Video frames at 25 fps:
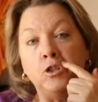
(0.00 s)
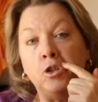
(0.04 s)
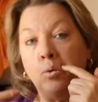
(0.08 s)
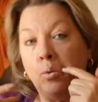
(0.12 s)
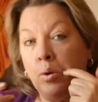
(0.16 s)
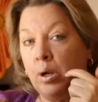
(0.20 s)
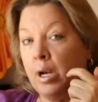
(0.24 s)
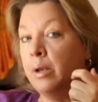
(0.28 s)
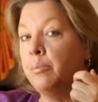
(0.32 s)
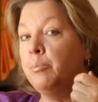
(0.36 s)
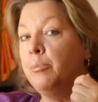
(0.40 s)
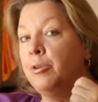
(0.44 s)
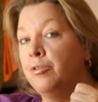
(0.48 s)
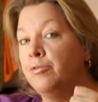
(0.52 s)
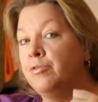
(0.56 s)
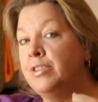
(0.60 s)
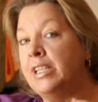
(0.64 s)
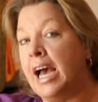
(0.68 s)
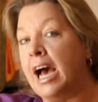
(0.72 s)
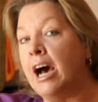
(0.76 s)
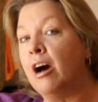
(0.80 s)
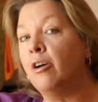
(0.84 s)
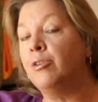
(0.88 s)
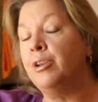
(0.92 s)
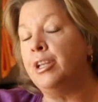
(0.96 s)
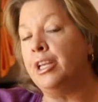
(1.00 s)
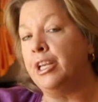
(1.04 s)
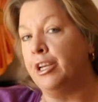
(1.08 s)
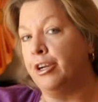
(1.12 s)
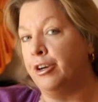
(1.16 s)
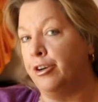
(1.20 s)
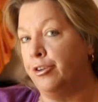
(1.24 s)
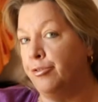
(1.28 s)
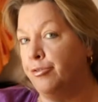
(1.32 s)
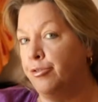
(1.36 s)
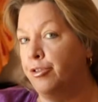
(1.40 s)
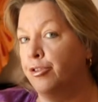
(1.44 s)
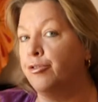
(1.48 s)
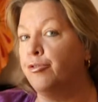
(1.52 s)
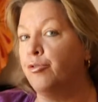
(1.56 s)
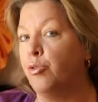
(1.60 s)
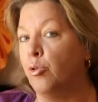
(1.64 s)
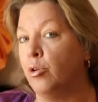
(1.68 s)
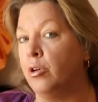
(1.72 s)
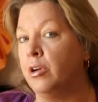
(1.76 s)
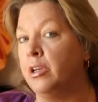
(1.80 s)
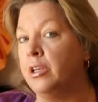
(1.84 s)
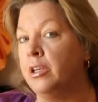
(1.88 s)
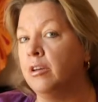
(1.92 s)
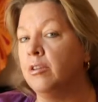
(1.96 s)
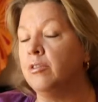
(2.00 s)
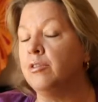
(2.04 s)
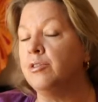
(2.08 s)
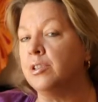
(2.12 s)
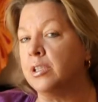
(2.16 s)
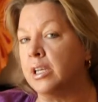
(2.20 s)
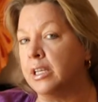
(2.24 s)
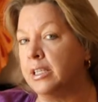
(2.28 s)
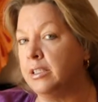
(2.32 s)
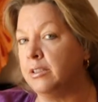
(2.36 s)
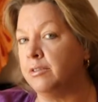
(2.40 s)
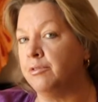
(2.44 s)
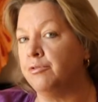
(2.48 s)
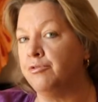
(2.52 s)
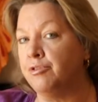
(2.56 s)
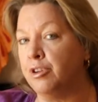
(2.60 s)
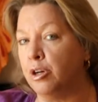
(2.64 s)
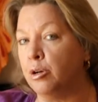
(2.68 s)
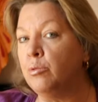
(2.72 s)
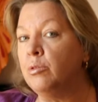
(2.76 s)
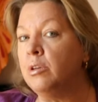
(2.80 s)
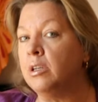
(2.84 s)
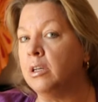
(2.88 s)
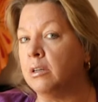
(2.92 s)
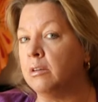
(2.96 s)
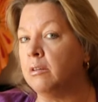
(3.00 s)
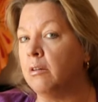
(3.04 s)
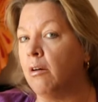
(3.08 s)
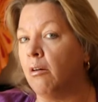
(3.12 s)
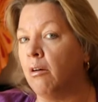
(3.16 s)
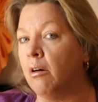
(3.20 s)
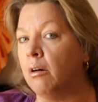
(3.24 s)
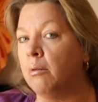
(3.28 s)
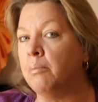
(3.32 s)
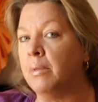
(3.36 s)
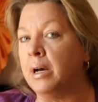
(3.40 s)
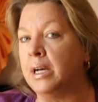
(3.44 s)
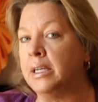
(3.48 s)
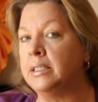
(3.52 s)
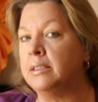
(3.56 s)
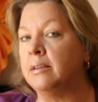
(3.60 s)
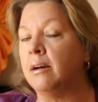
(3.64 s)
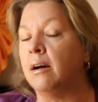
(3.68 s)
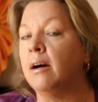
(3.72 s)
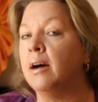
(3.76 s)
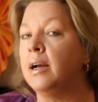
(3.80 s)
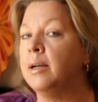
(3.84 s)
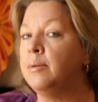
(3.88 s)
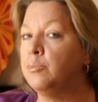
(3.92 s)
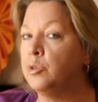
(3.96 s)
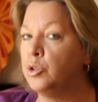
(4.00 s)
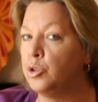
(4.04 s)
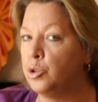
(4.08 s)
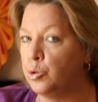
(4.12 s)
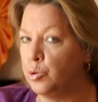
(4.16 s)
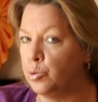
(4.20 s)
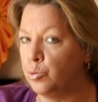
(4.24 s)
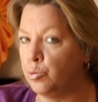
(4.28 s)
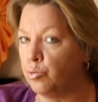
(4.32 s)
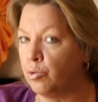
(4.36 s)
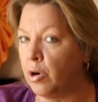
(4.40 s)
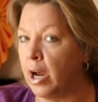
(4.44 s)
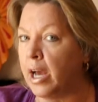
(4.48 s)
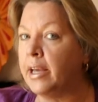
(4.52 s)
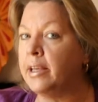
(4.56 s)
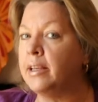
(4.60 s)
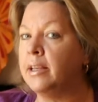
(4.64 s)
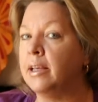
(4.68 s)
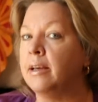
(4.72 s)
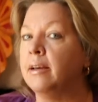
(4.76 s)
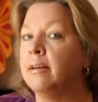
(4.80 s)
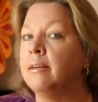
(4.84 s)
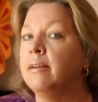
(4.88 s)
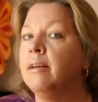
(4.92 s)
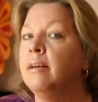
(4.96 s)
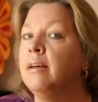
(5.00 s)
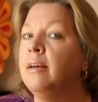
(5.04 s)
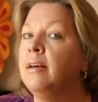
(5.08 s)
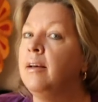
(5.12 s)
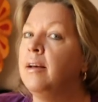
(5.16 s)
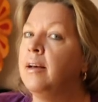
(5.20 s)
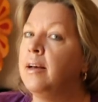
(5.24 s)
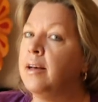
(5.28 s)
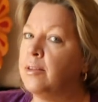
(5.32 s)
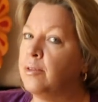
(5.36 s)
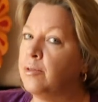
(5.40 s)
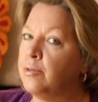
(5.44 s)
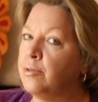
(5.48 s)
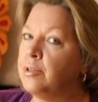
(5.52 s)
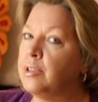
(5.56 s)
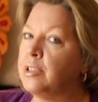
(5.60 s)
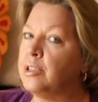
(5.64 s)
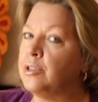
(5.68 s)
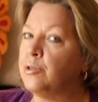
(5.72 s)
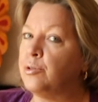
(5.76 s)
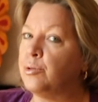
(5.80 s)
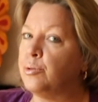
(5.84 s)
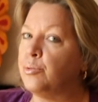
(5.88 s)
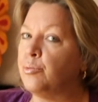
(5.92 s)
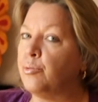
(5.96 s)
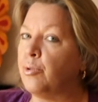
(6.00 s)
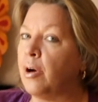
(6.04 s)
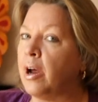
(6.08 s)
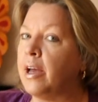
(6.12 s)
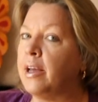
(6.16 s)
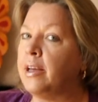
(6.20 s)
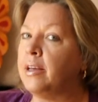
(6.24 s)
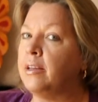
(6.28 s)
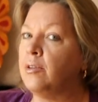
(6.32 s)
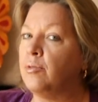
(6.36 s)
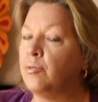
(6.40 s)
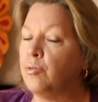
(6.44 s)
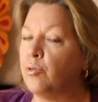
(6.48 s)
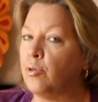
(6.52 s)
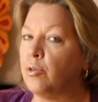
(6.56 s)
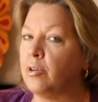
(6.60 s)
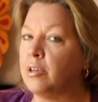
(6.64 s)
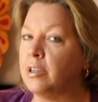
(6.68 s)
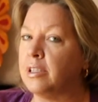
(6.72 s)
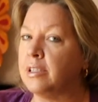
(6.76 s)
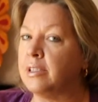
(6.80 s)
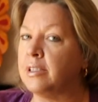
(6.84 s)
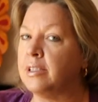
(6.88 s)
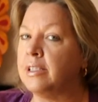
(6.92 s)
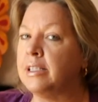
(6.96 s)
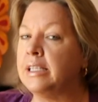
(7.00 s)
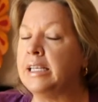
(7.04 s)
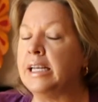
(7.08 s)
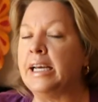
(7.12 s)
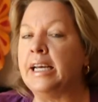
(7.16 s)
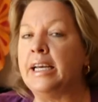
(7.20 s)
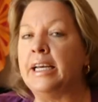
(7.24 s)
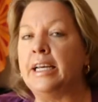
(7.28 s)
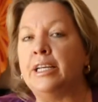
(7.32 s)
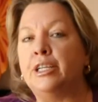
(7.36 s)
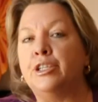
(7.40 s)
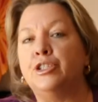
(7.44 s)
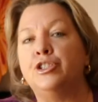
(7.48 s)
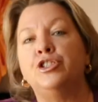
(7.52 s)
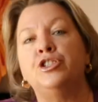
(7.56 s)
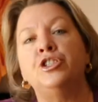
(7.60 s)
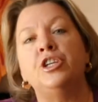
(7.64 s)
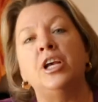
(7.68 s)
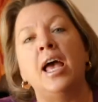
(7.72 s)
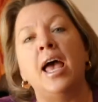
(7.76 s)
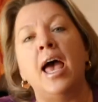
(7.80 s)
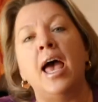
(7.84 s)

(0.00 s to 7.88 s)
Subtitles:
so when I moved out here for 4 years, I devoted all my time to writing and learning to write for the stage,